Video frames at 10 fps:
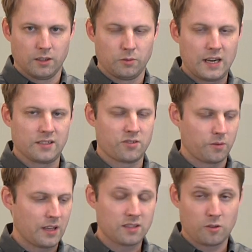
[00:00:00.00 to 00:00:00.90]
Right. So
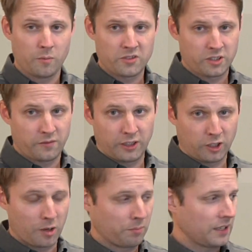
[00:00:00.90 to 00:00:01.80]
that's obviously very
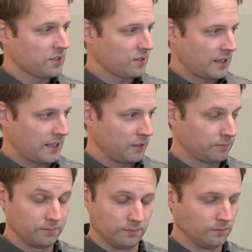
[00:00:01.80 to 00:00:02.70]
complex. And
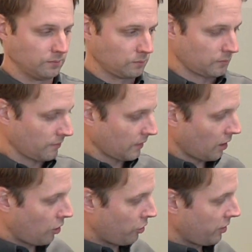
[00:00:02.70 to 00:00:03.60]

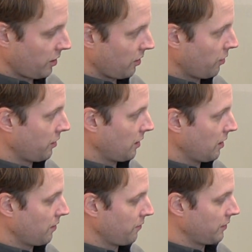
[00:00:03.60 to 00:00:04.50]
on on
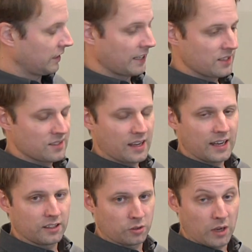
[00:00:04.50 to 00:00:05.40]
the VDK
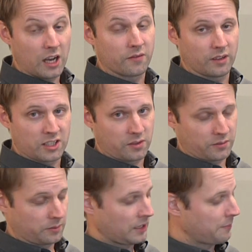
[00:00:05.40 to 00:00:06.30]
side, you have, as
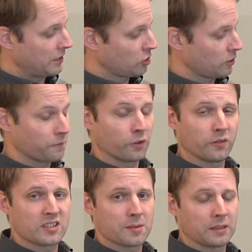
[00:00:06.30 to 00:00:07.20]
I mentioned, full
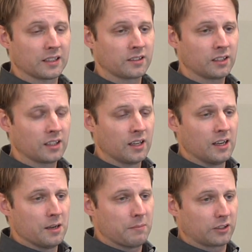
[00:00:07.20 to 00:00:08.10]
visibility.
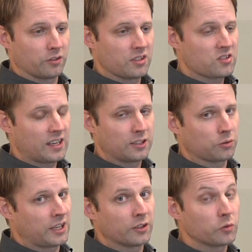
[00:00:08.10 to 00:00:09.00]
But on this side, you
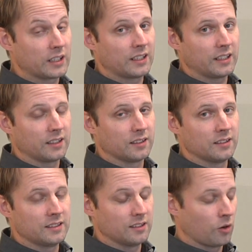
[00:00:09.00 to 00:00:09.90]
can really
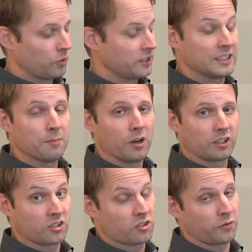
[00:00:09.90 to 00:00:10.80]
only
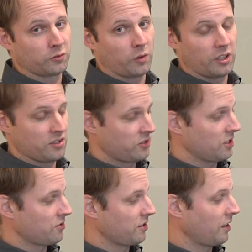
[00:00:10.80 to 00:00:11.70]
debug the software
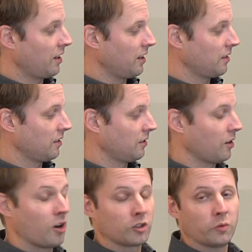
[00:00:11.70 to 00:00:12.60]
since the
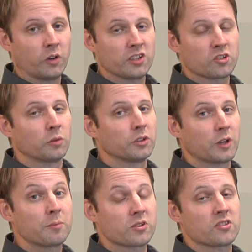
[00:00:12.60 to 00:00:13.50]
hardware is only
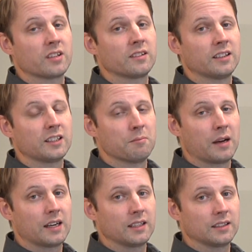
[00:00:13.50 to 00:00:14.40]
represented
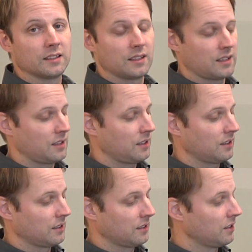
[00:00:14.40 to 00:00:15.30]
by uh,
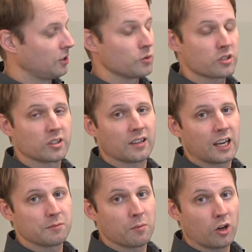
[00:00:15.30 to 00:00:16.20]
loosely
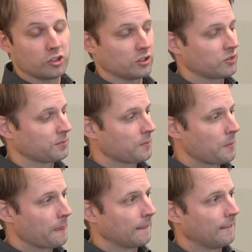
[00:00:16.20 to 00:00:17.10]
timed modules.
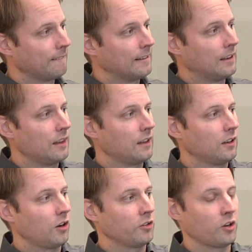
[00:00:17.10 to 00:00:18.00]

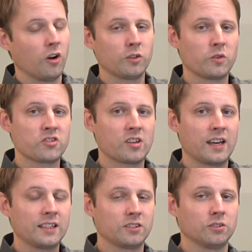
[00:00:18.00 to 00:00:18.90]
On the hardware
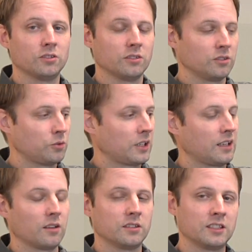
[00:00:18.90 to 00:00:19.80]
side, you
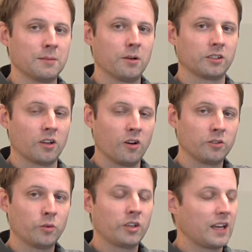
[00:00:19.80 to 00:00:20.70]
can debug the
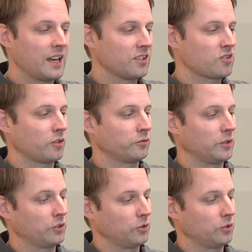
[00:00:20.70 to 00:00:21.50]
hardware and the software